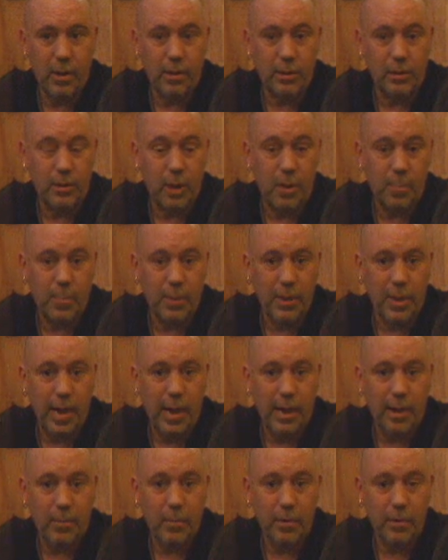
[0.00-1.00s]
On top of
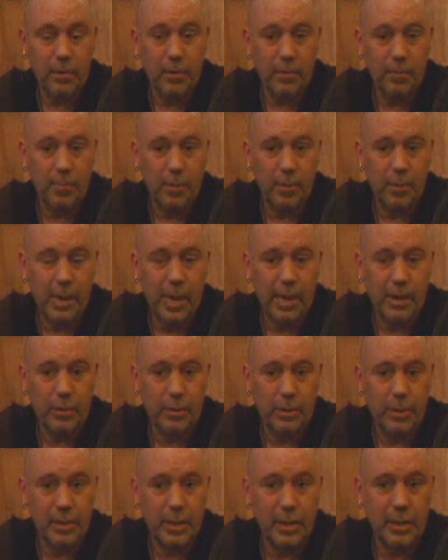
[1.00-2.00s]
that, once you put the
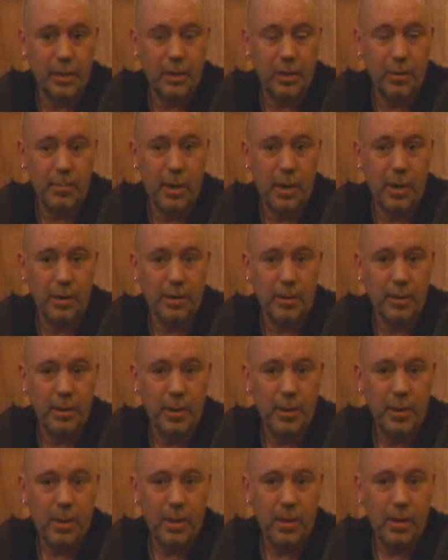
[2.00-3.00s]
actual system on,
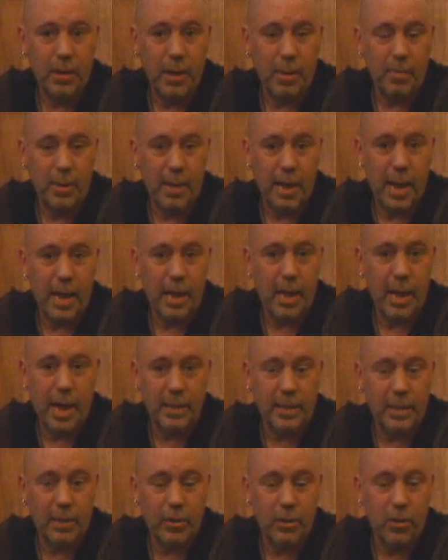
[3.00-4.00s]
I mean
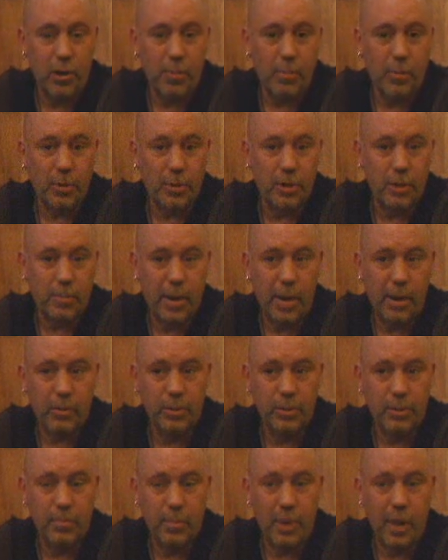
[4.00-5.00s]
I didn't know much
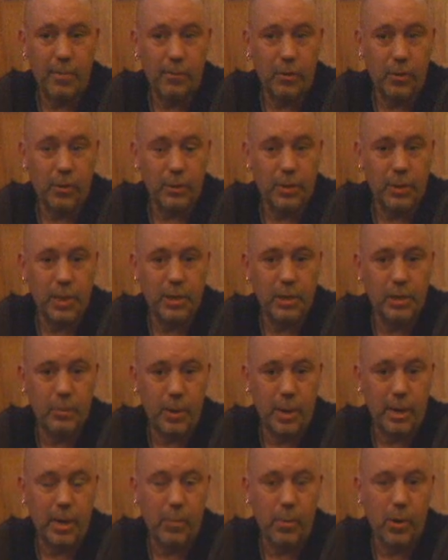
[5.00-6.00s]
about them, but I walked
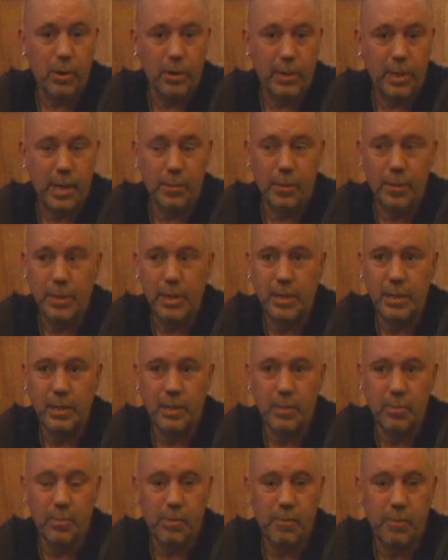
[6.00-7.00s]
into it and I watched how the
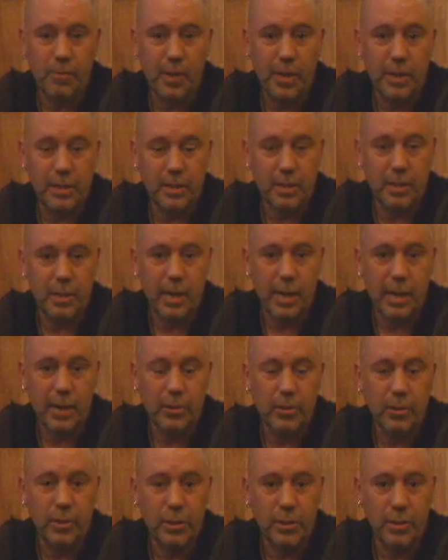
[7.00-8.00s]
system was fitted and I
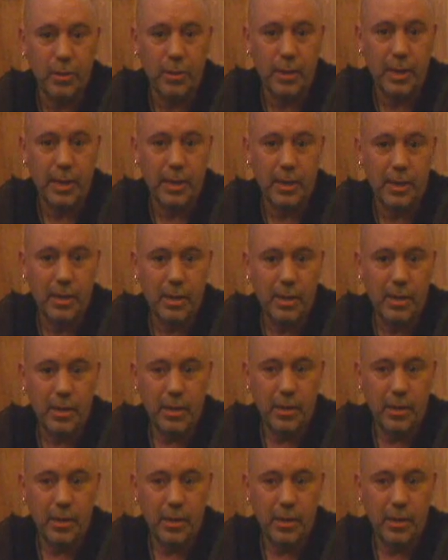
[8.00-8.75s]
understood it